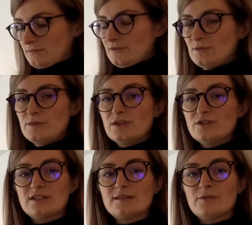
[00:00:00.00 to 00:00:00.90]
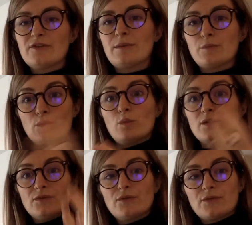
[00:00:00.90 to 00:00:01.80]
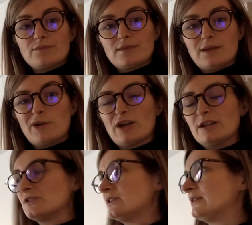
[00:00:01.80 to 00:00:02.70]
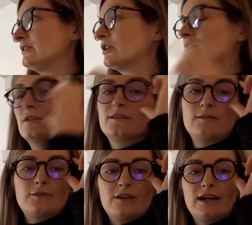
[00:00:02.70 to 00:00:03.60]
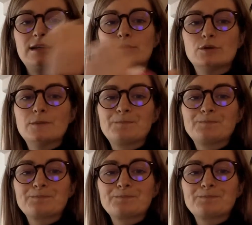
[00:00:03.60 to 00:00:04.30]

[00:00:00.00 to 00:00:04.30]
Sometimes you can simplify more than once. Keep going until you can't simplify anymore.